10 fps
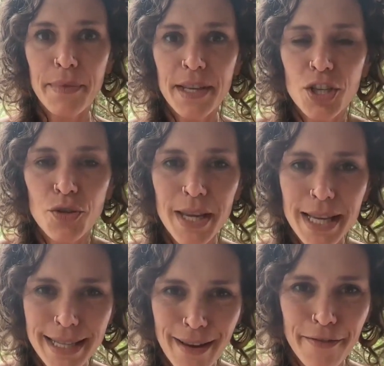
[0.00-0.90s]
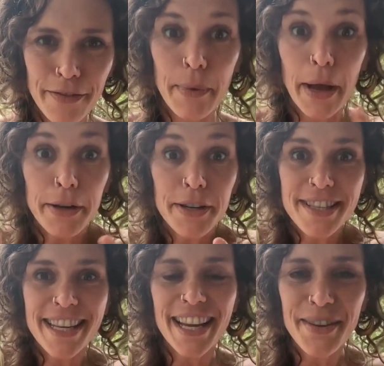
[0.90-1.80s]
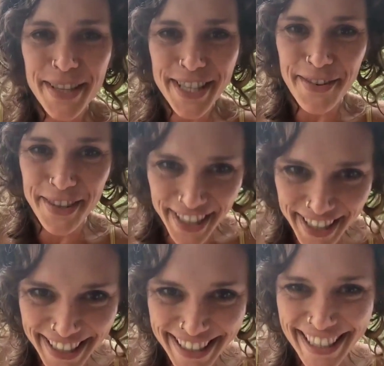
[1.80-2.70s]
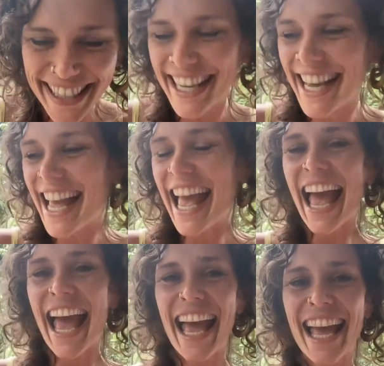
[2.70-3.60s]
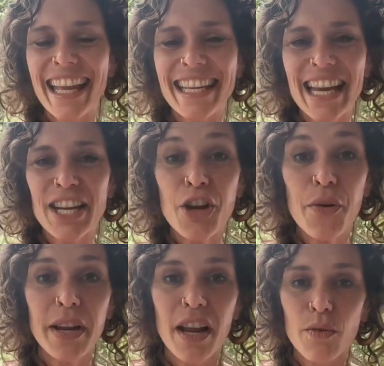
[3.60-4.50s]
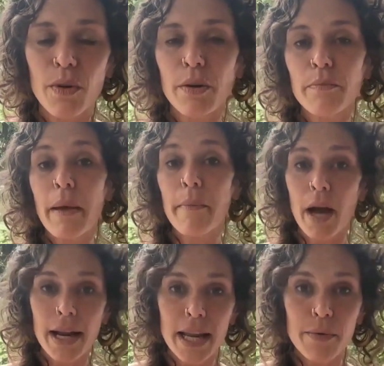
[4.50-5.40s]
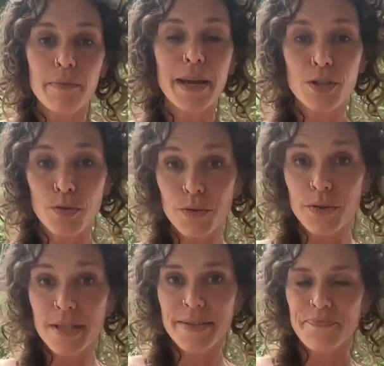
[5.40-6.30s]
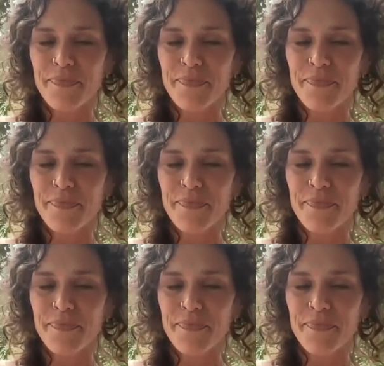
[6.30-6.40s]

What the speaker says: These tweaks come from understanding what's going on and knowing how to work with my body, with my tools.